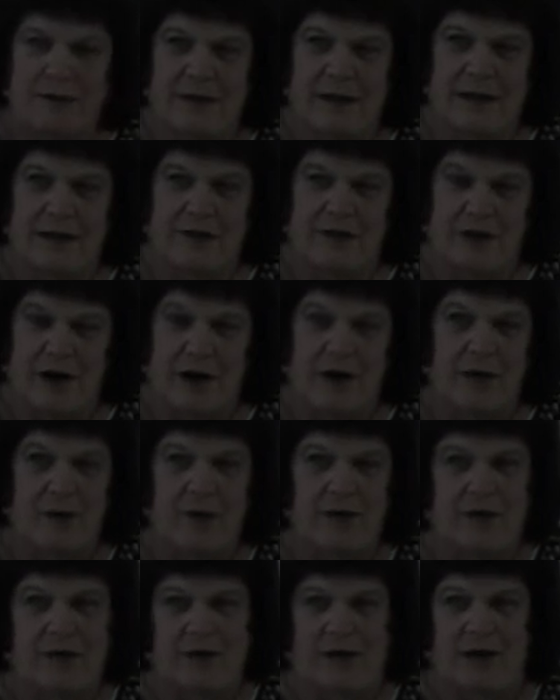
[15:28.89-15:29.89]
He's
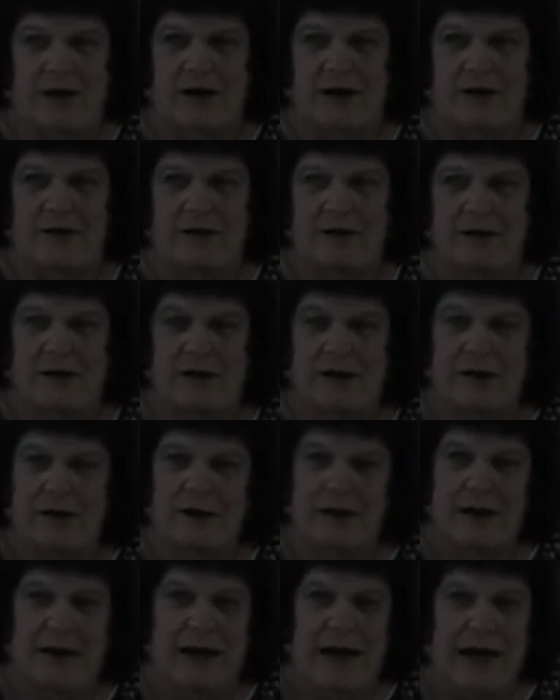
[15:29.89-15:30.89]
always there.
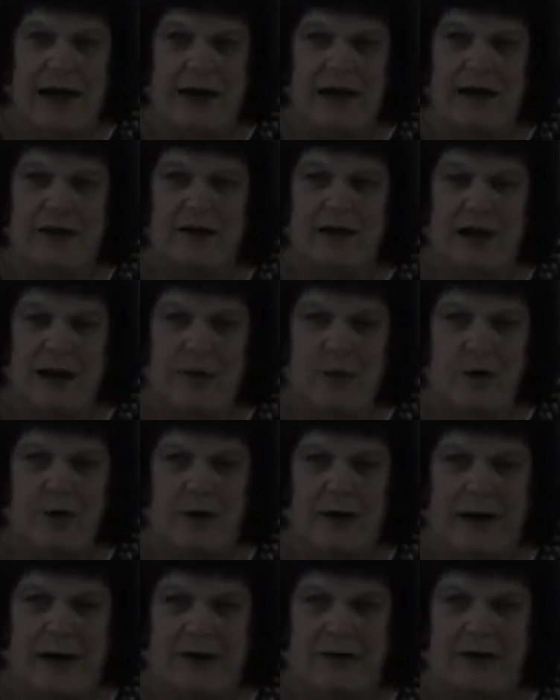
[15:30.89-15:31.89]
Anytime
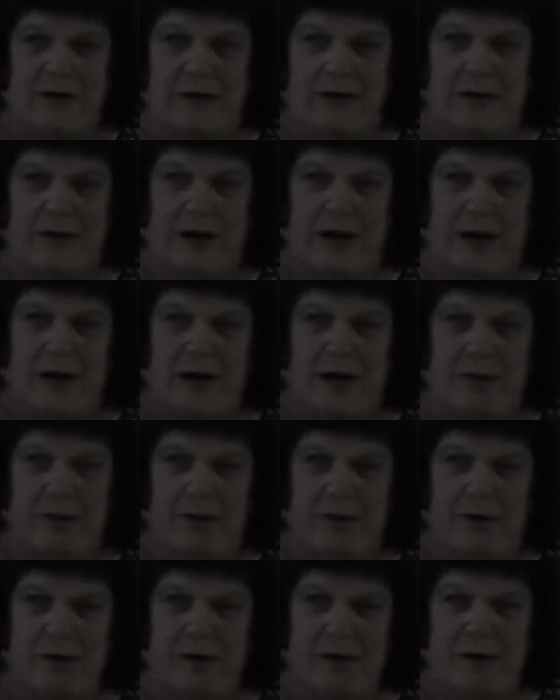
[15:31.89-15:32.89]
you ask Him for help,
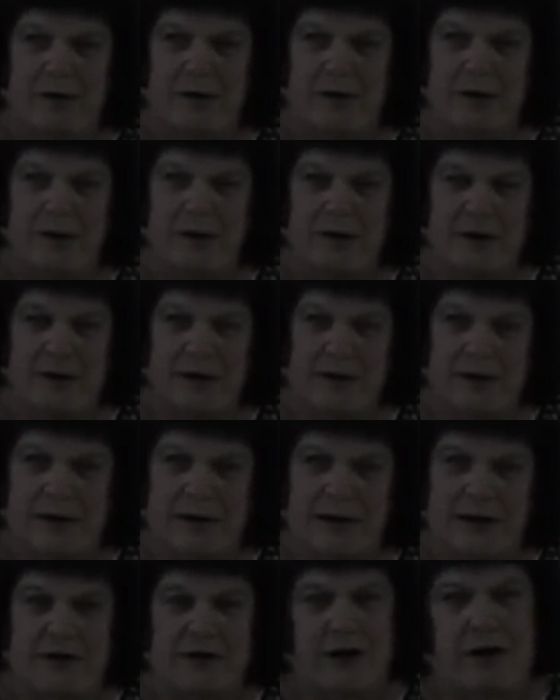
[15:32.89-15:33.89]

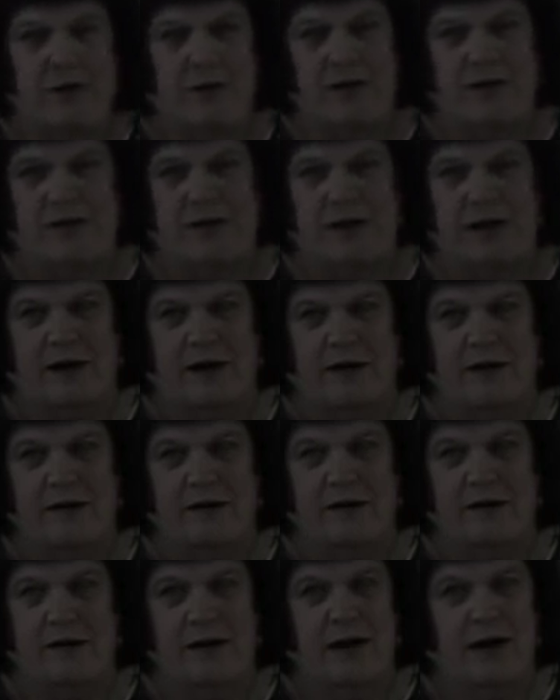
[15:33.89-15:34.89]
He's always there.
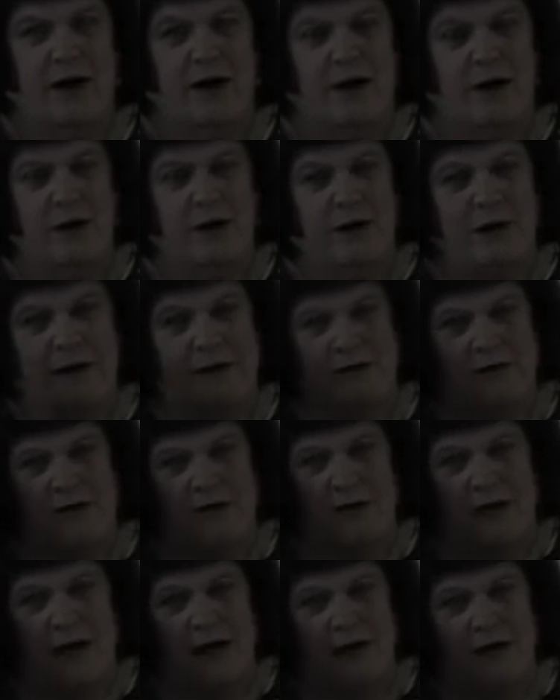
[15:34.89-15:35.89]
All you have to
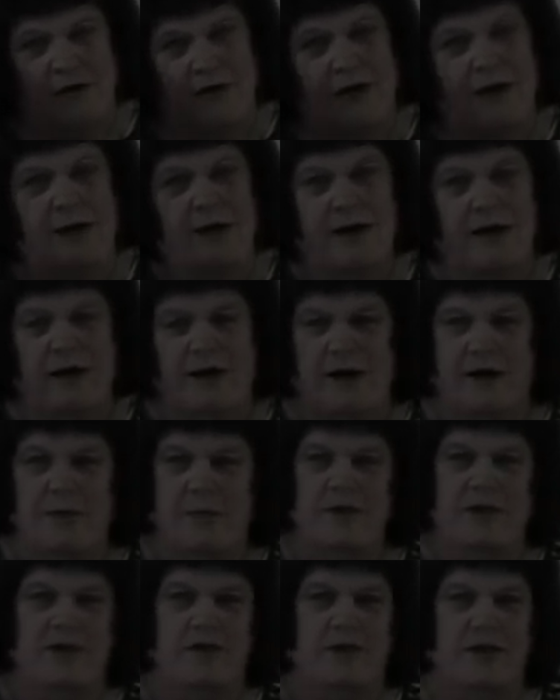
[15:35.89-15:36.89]
say is, help
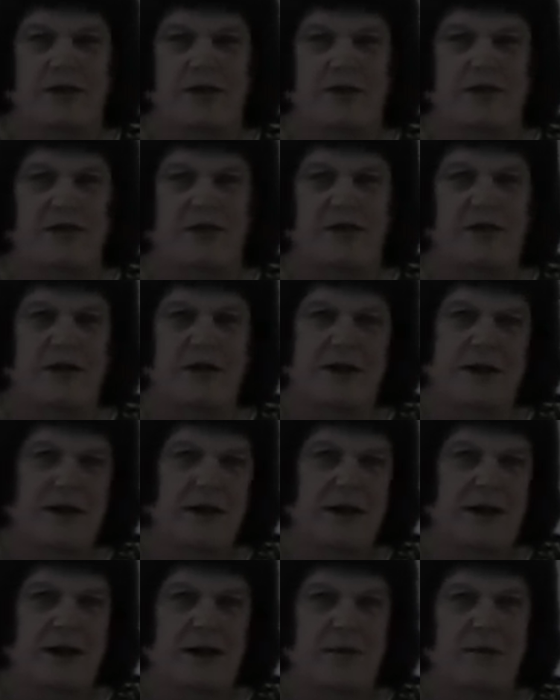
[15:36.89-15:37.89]
me, Jesus.
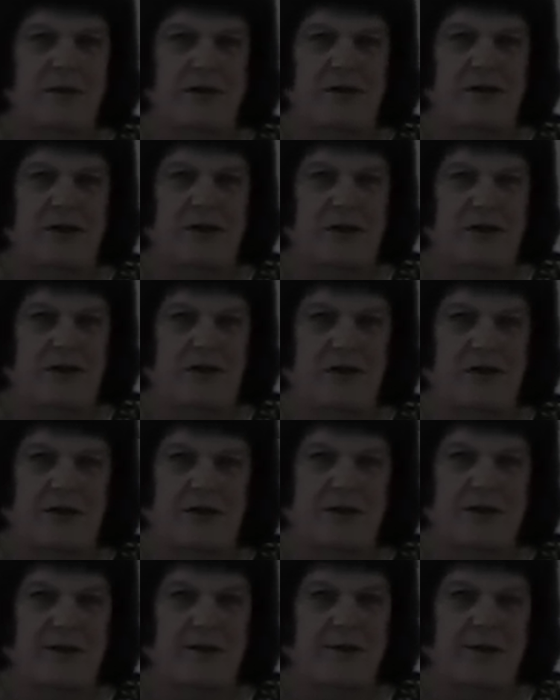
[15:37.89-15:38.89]
Help me, Jesus.
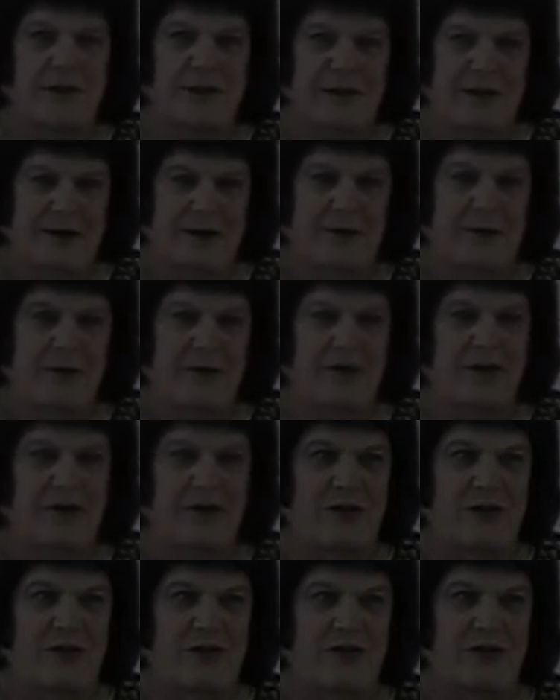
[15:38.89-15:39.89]
Help me,
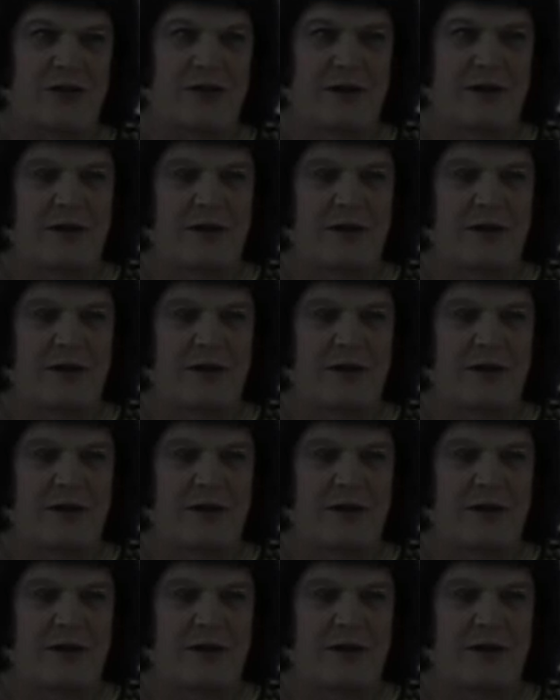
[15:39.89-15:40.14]
Jesus.